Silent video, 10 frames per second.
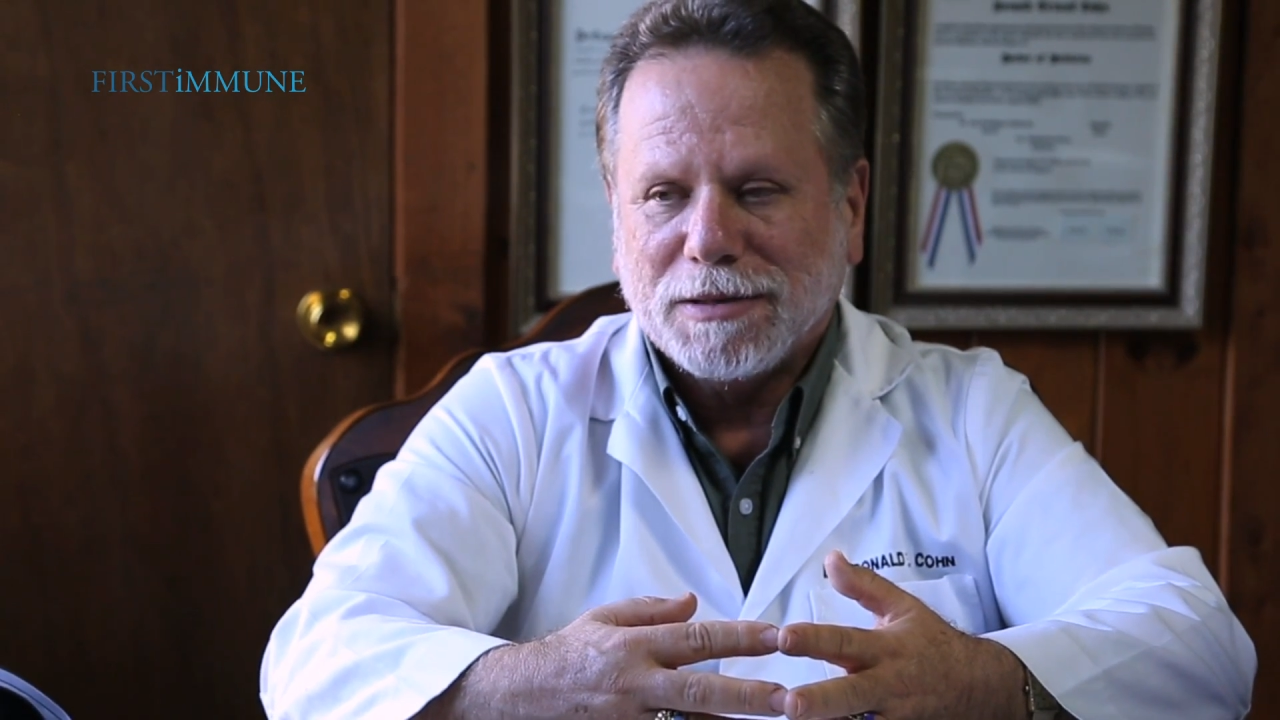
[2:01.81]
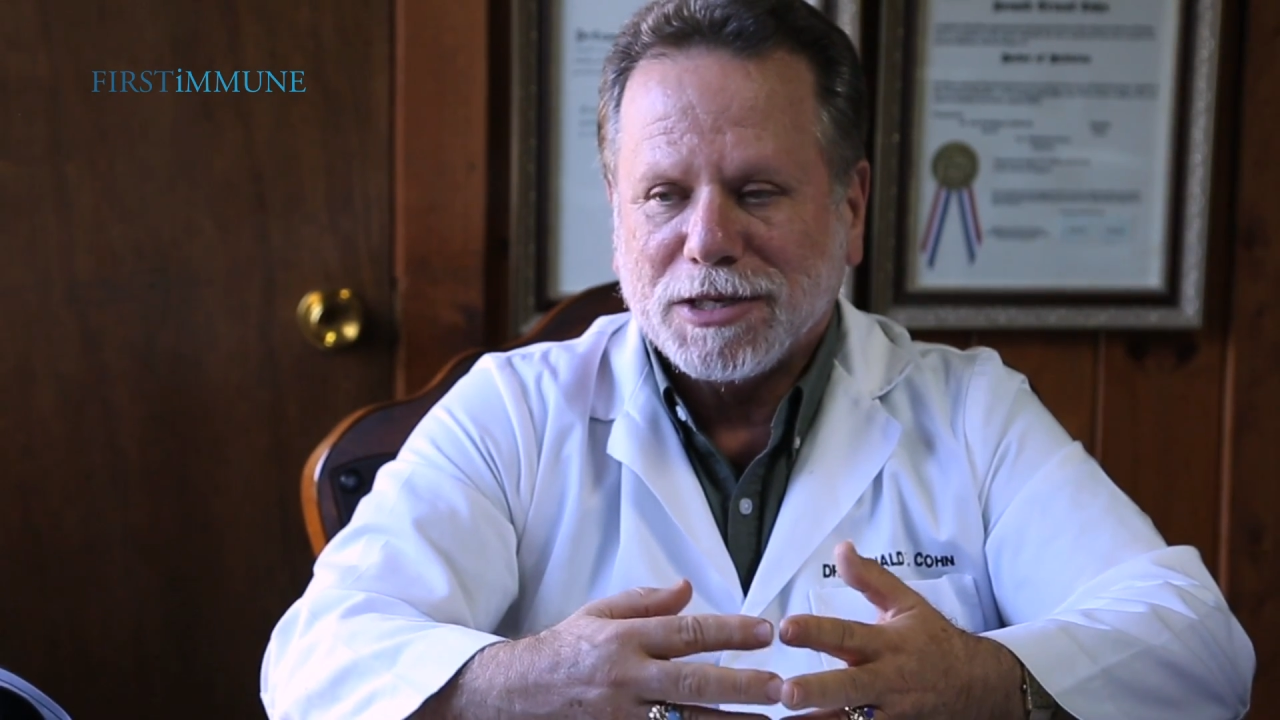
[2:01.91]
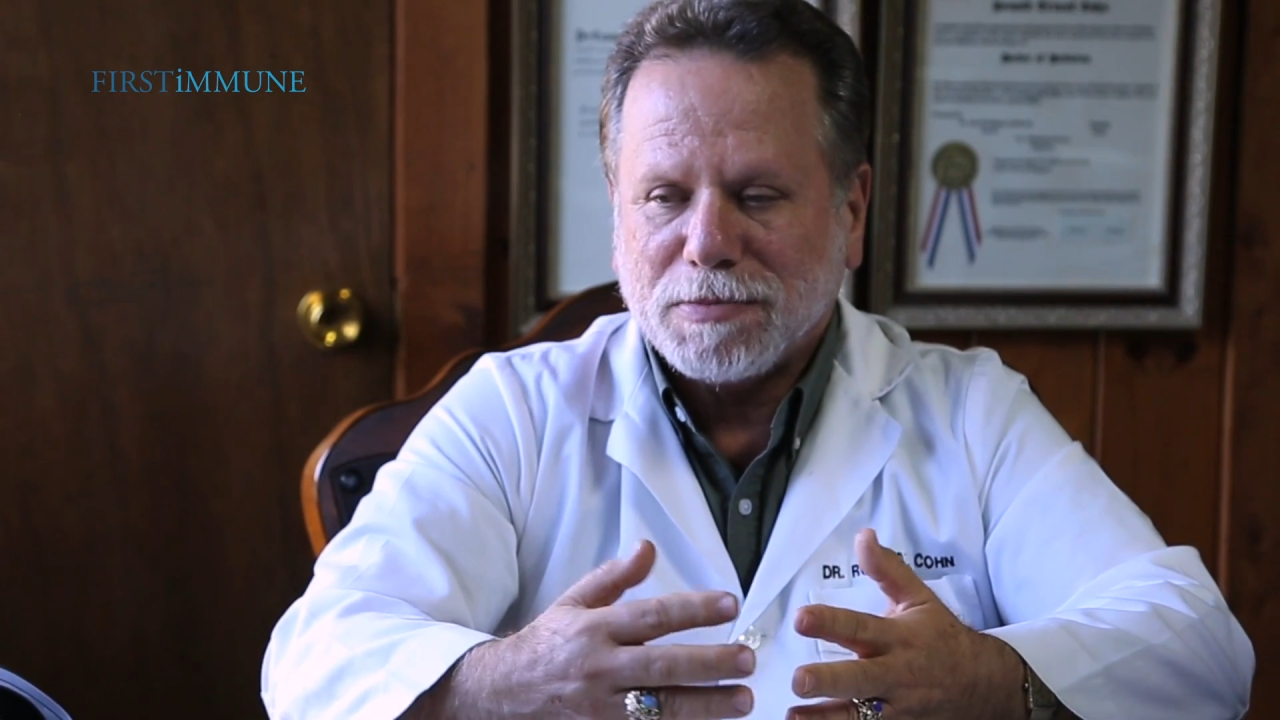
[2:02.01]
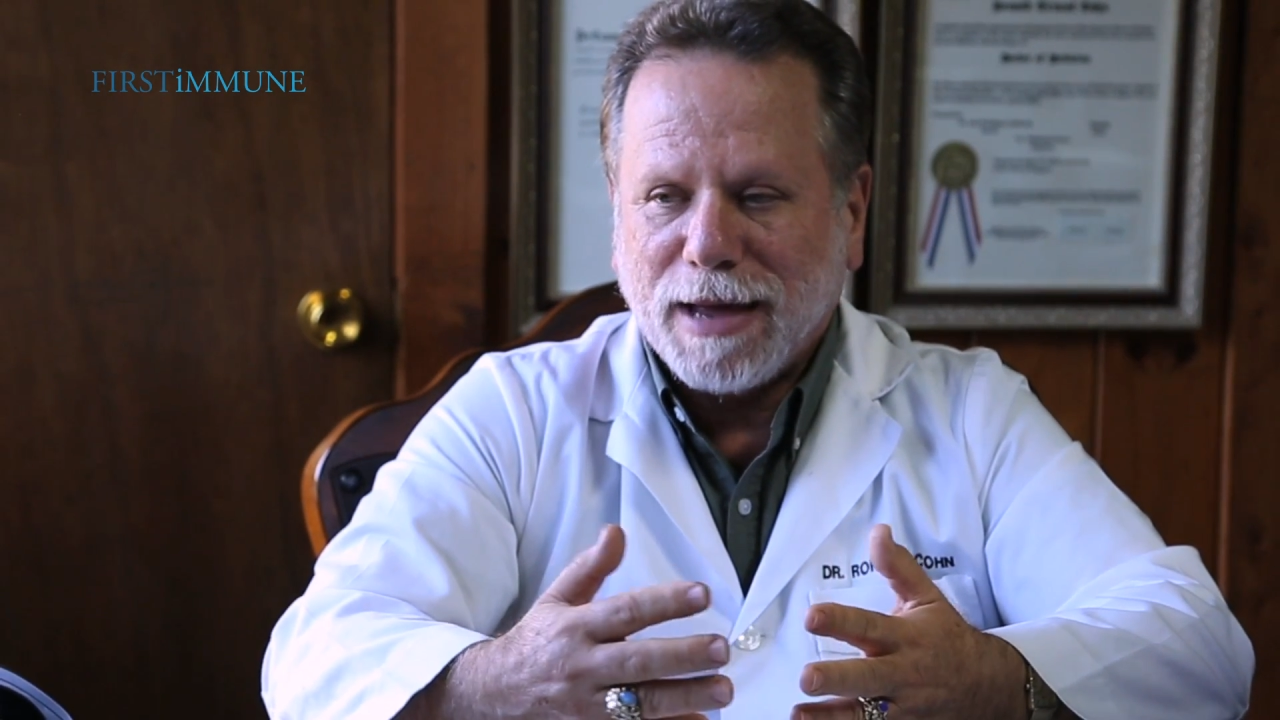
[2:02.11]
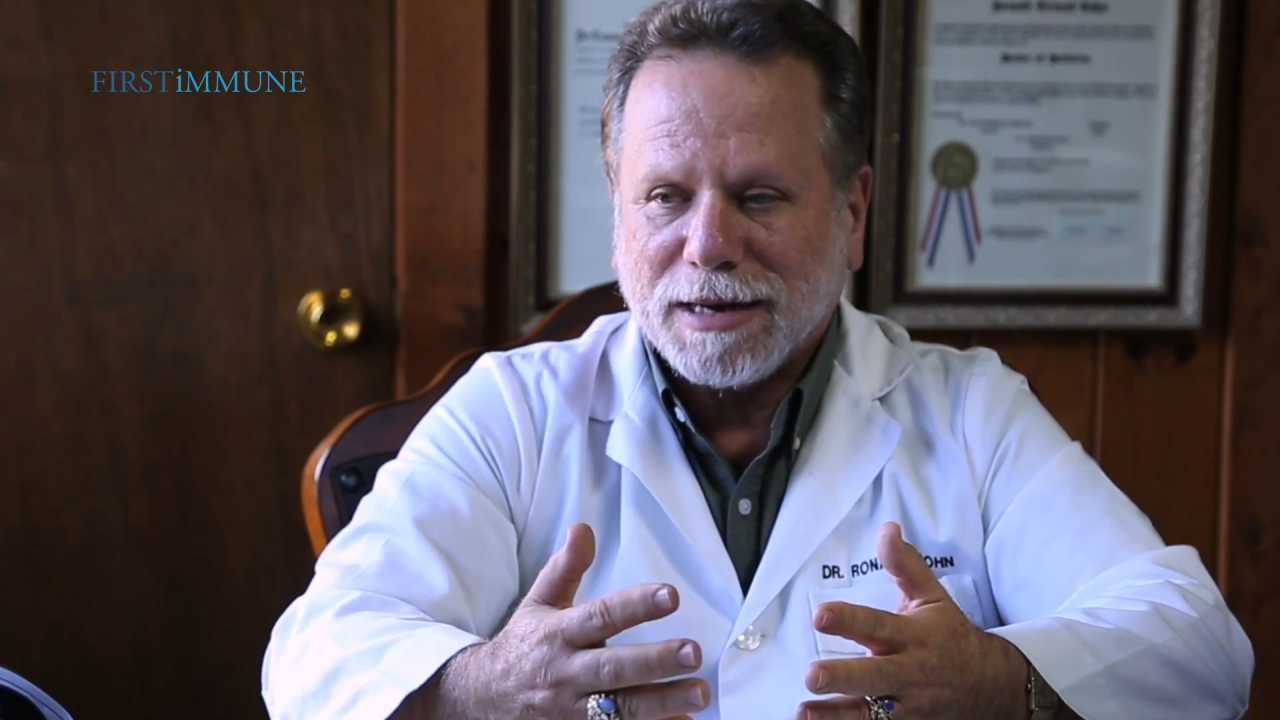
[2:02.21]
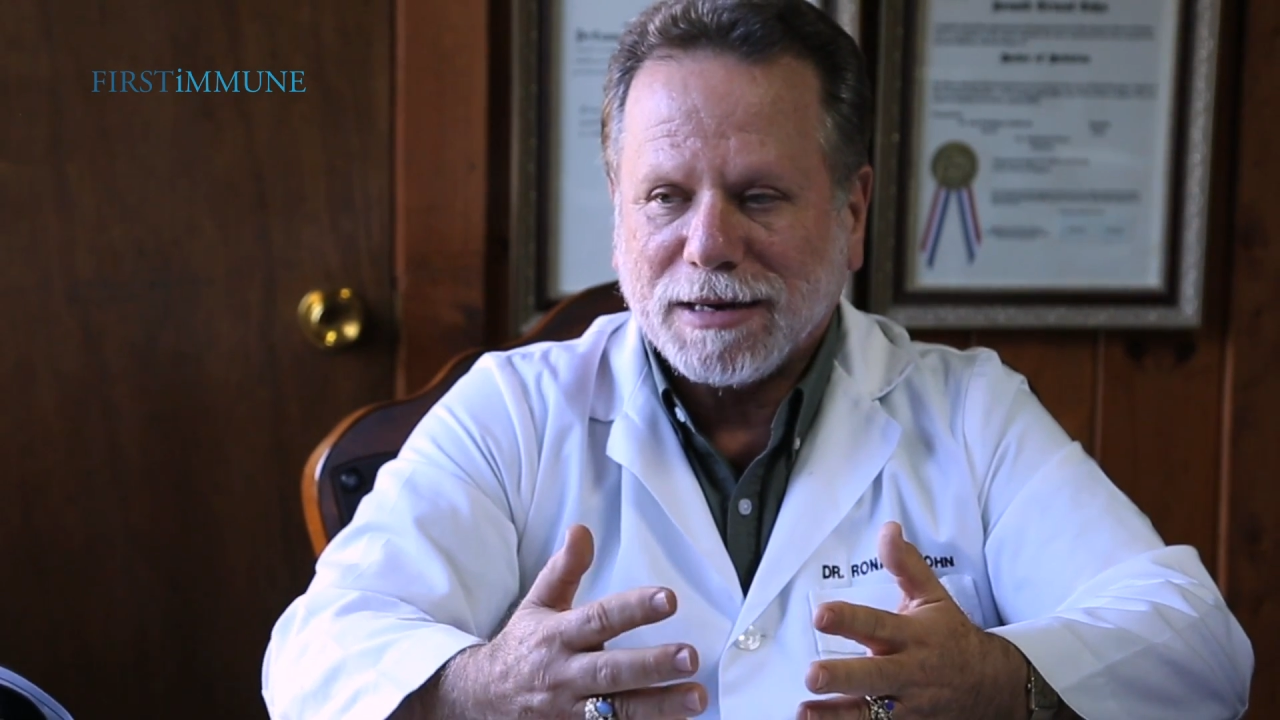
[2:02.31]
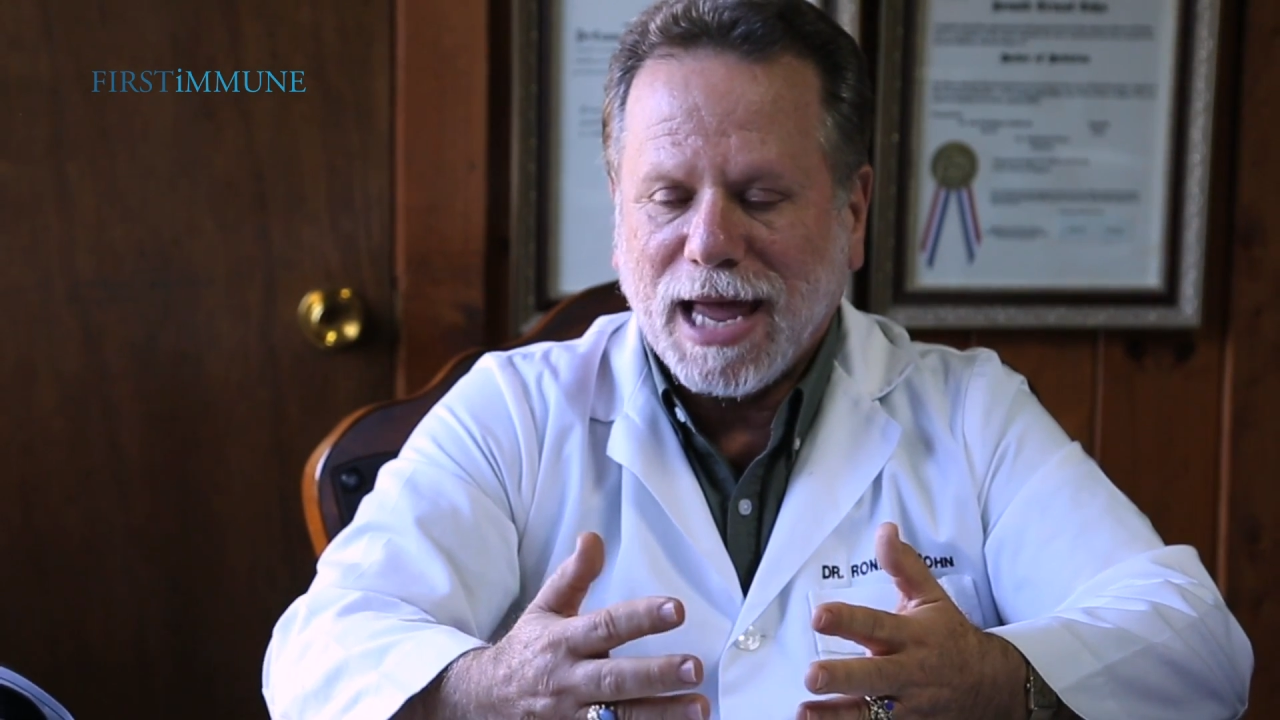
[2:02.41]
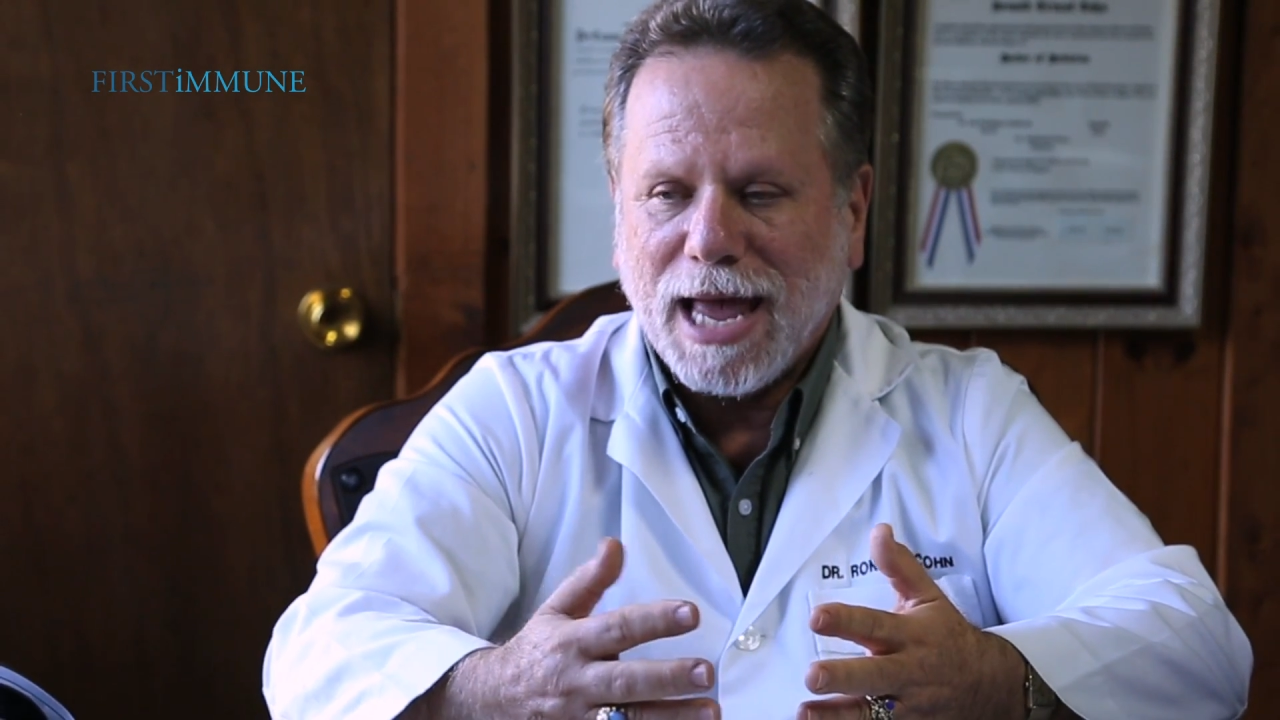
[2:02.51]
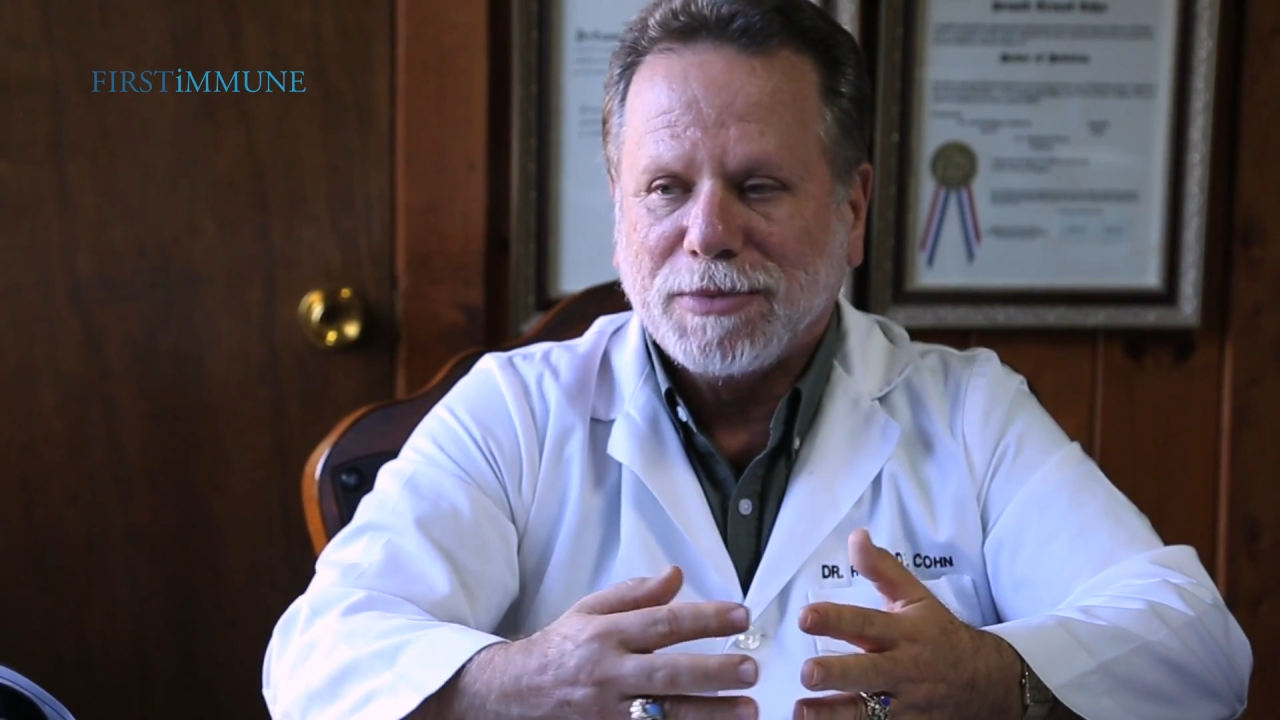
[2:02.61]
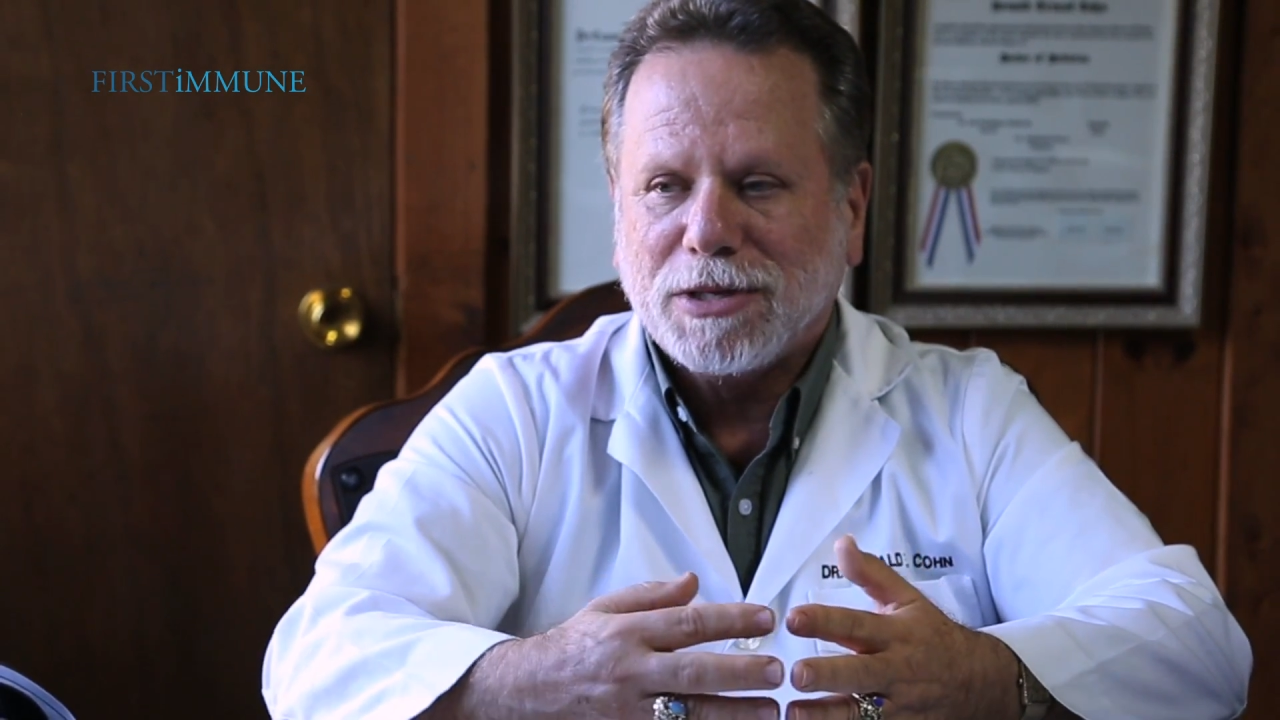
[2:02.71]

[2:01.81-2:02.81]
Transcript: This man came